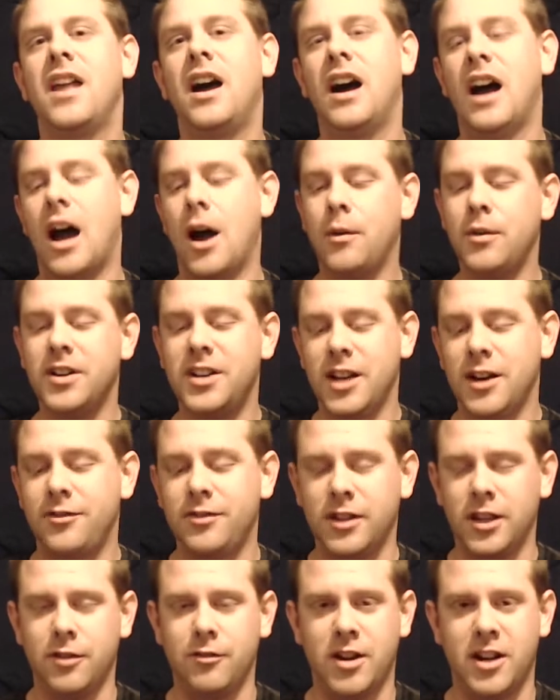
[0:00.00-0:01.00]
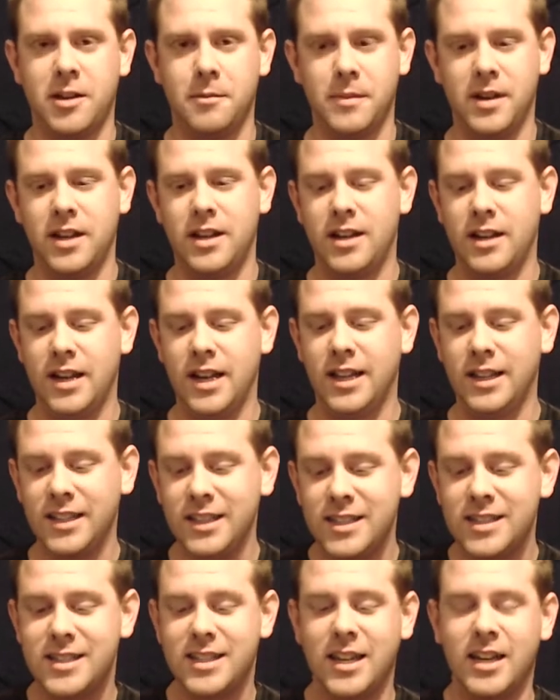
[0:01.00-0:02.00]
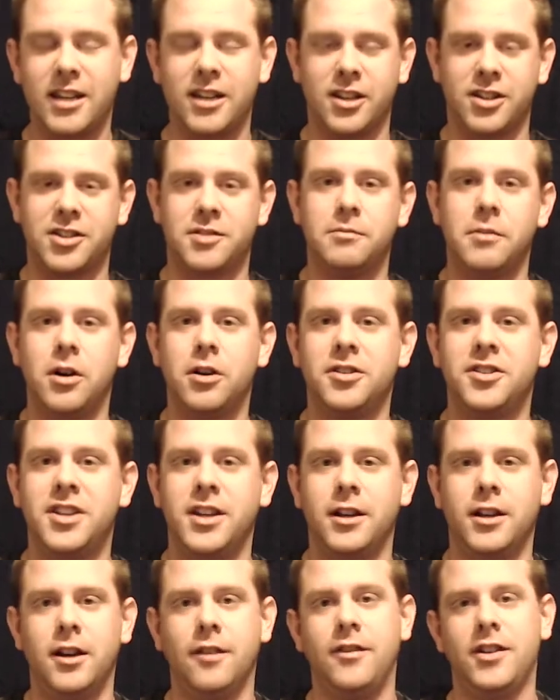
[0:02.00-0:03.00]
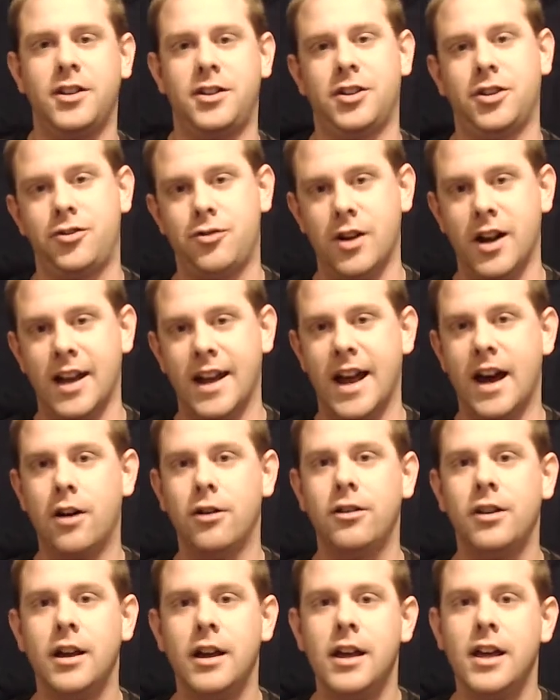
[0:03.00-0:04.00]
I would definitely recommend at least getting a small tin of it to try it out.